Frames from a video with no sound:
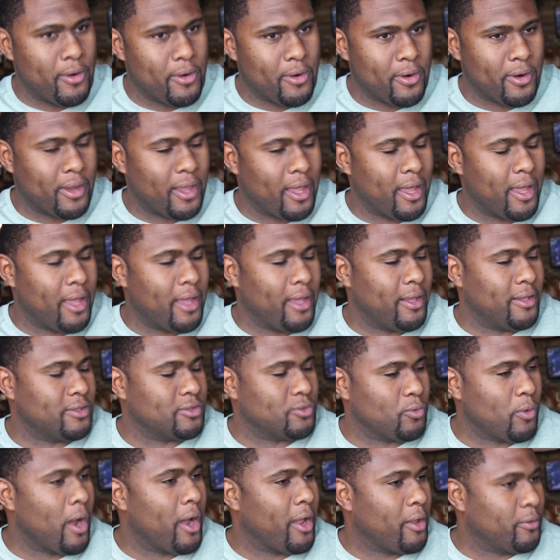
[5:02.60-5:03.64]
Hurricanes
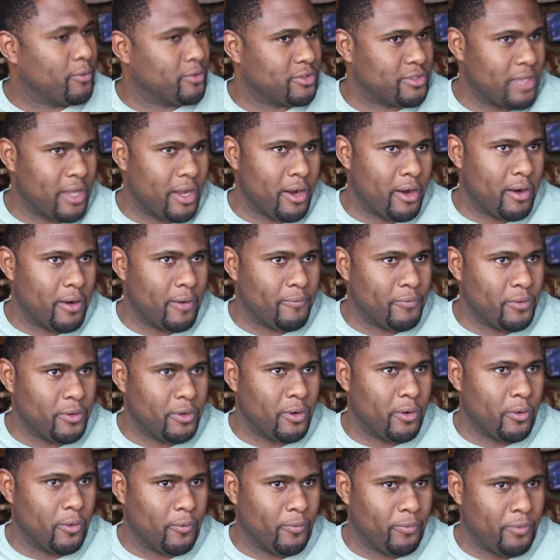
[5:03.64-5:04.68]
while he was there,
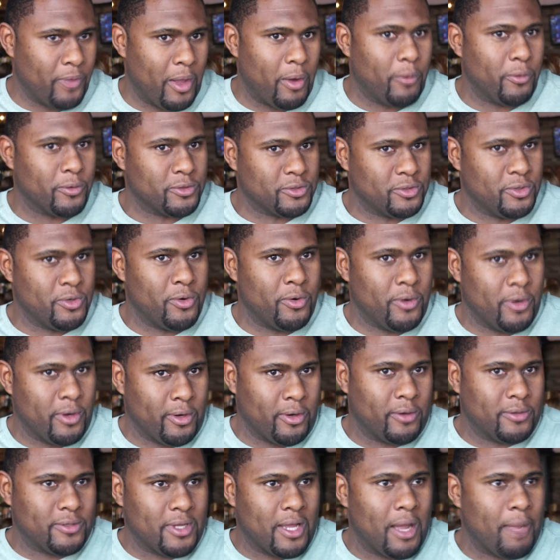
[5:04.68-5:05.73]
that was during
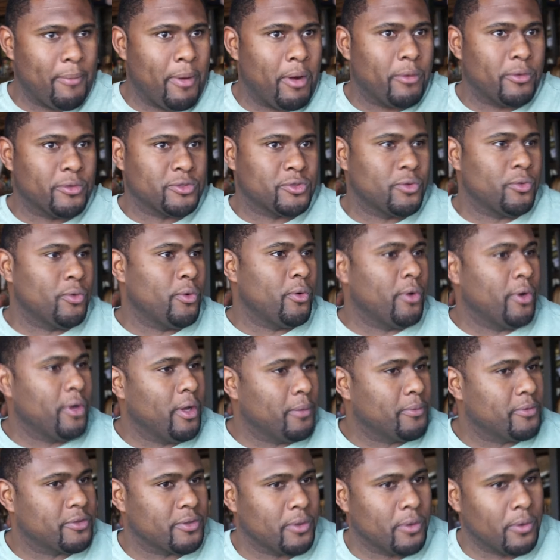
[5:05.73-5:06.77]
the time I was growing
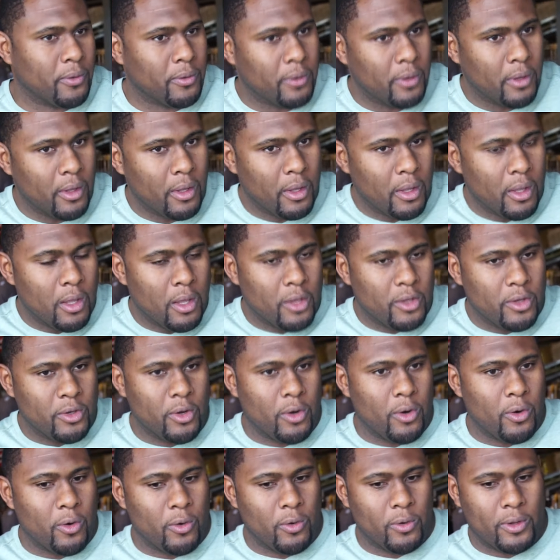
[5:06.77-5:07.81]
up. So,
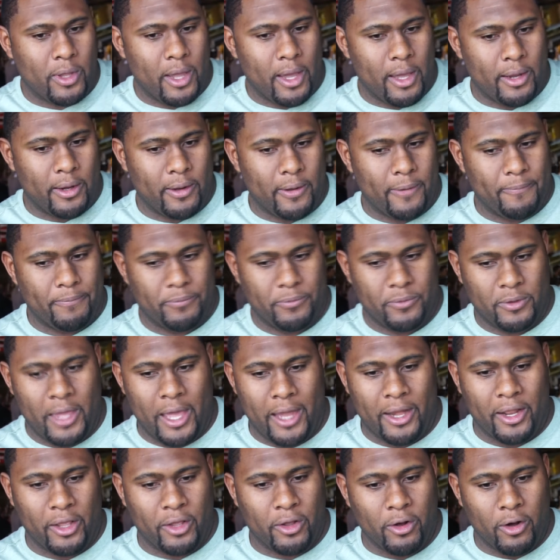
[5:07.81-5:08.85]
kind of
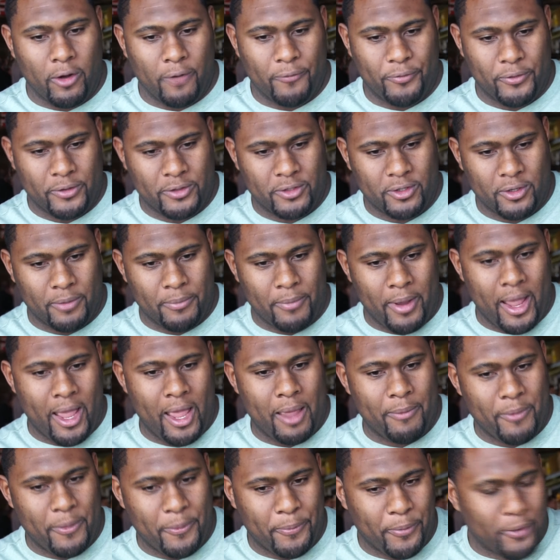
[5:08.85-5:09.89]
got engulfed into the
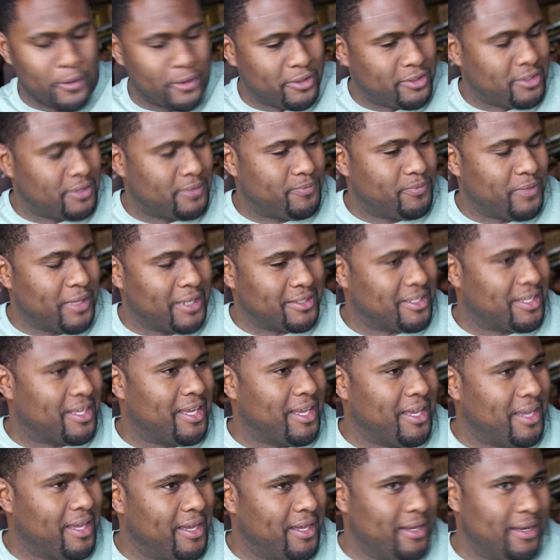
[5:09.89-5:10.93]
Miami push as a
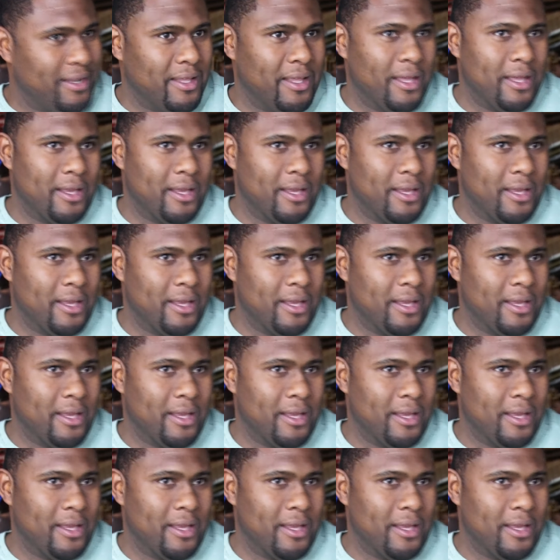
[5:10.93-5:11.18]
kid.